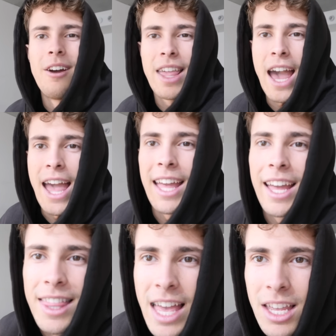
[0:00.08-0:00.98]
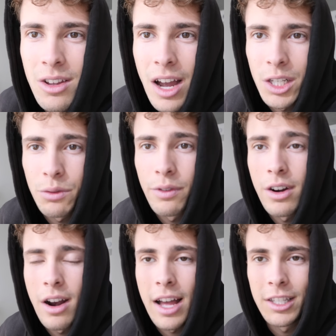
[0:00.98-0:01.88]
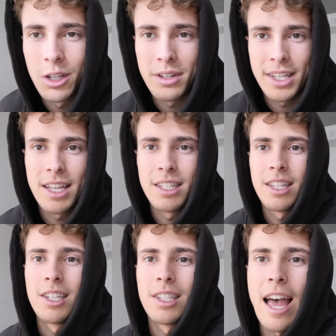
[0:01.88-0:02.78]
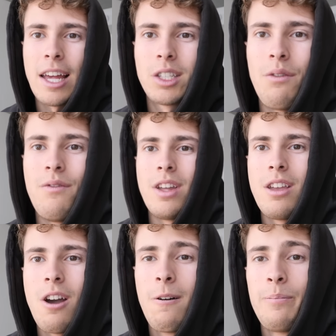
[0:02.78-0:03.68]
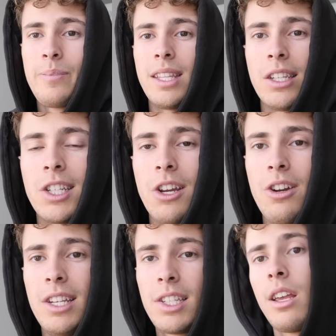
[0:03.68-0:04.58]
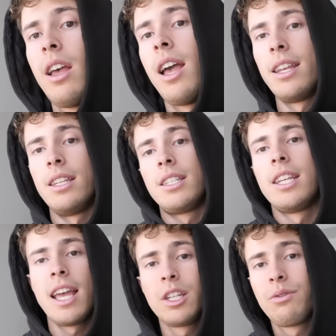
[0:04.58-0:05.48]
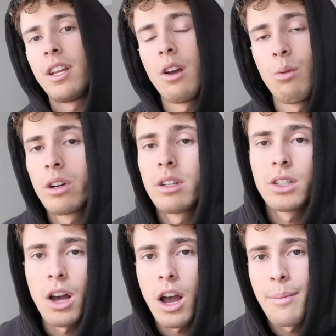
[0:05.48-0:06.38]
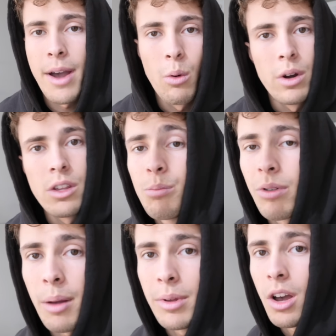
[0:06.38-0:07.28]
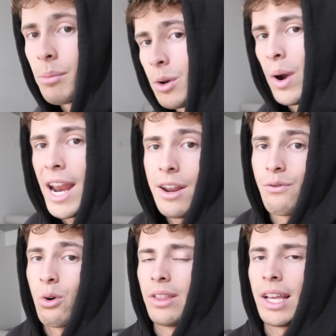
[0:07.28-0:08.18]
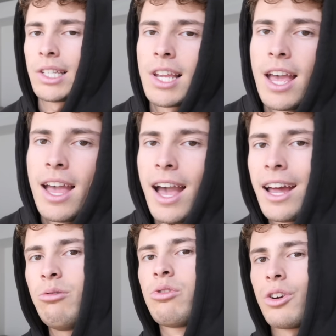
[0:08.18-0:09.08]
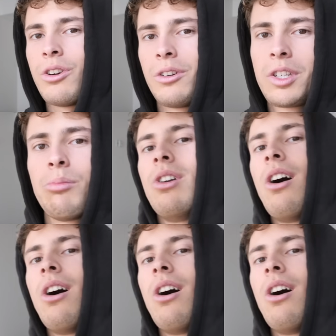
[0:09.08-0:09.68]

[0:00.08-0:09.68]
okay, thank you guys for tuning in to this last video in the series. And in today's video, we're gonna talk about what you probably all been waiting for, and that's how do you turn someone